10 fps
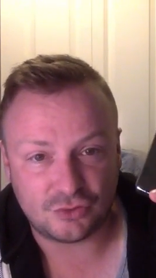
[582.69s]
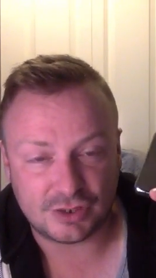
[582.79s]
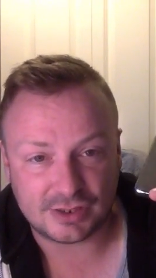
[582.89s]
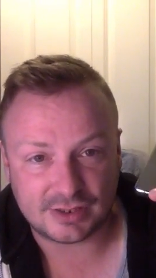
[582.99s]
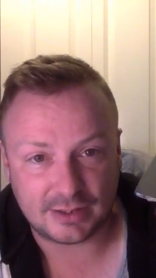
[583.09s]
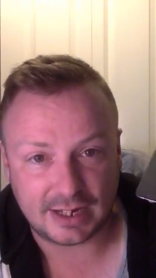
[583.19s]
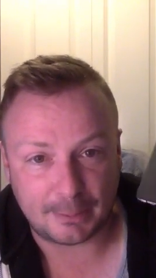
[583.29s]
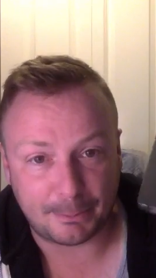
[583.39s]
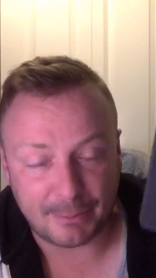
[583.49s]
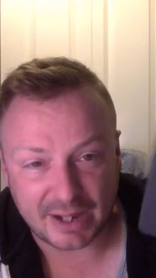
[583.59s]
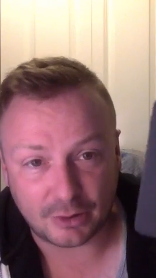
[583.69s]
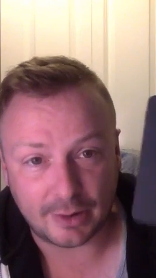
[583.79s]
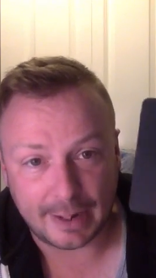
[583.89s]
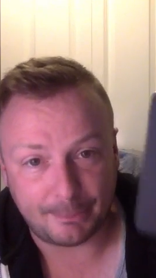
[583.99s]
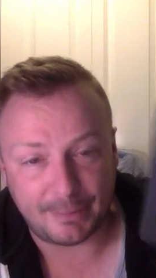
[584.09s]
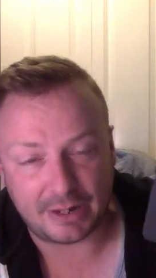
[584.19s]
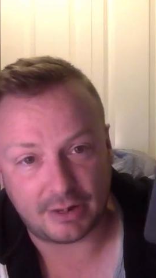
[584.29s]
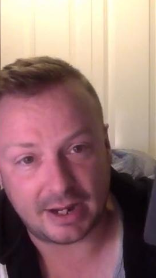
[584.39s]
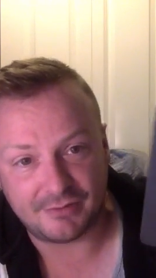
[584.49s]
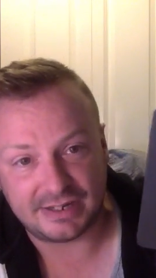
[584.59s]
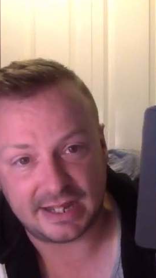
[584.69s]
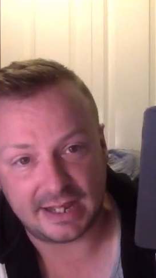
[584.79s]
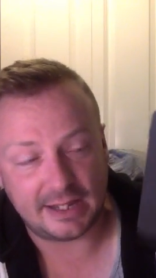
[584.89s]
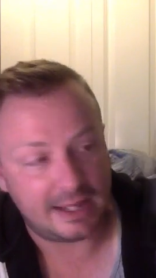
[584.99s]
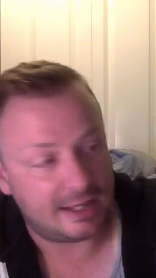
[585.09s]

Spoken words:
just getting better and better every day.